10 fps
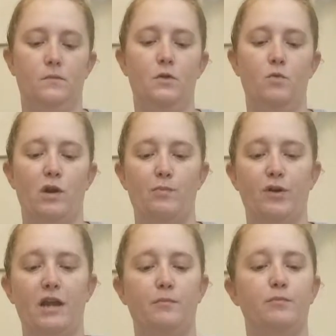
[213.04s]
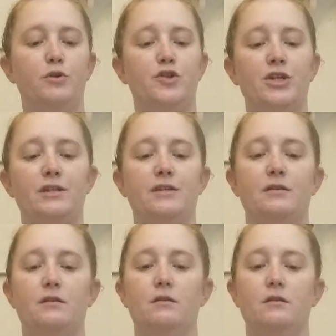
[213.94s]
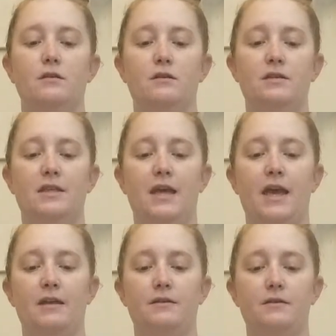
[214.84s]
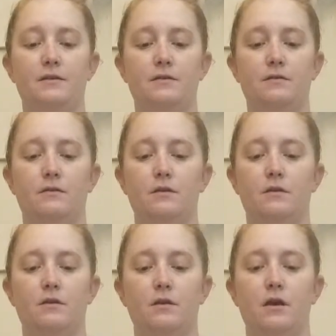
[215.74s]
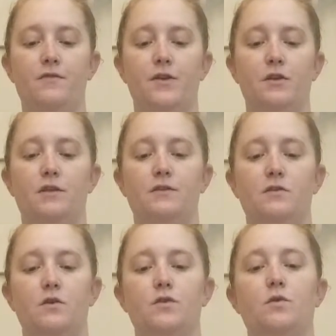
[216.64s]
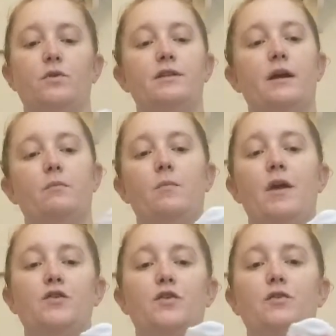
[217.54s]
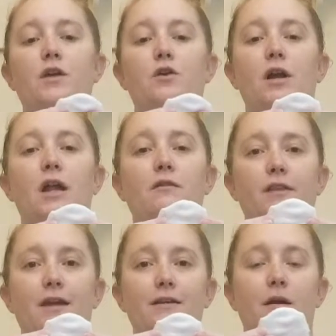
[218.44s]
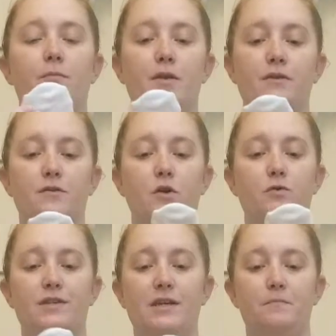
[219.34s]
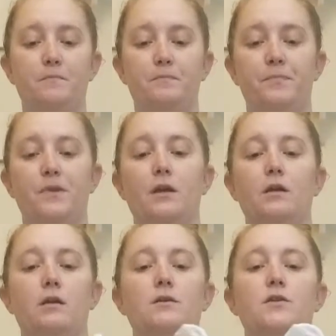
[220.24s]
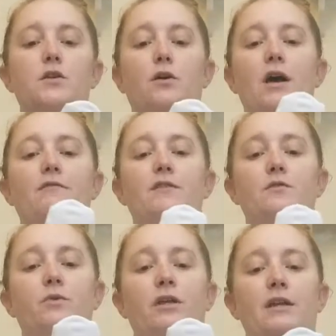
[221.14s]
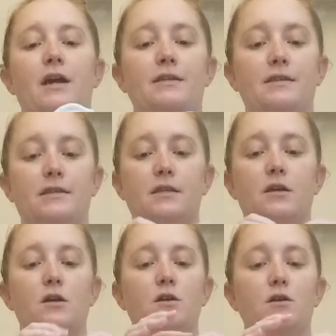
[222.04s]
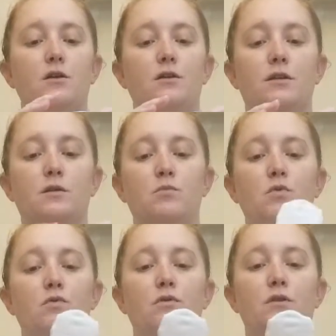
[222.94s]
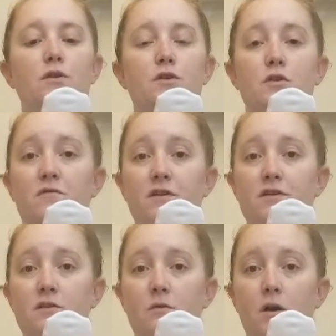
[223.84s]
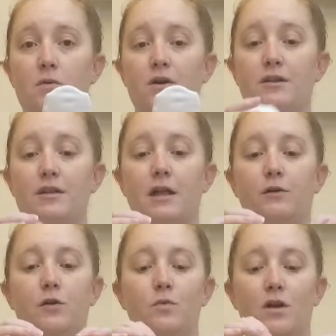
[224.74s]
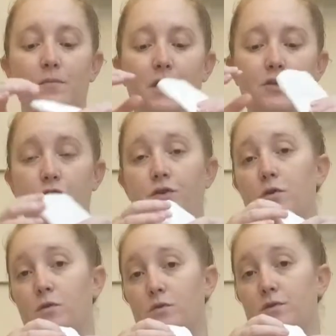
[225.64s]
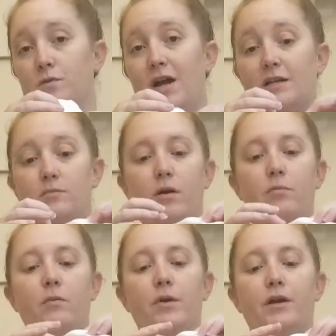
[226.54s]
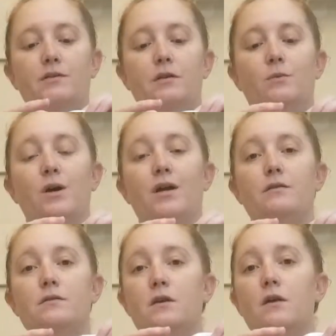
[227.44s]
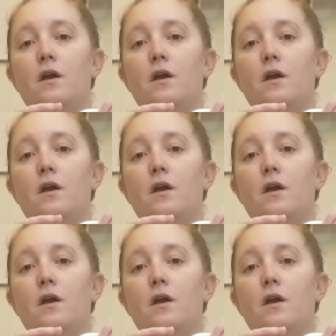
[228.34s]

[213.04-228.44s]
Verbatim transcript: you want to kind of push it to the end. And then this is also a good time to make sure that you're kind of lined up on the toe seam. So you'll have this really nice smooth surface to work with. Now you want to make sure you use the wax paper because otherwise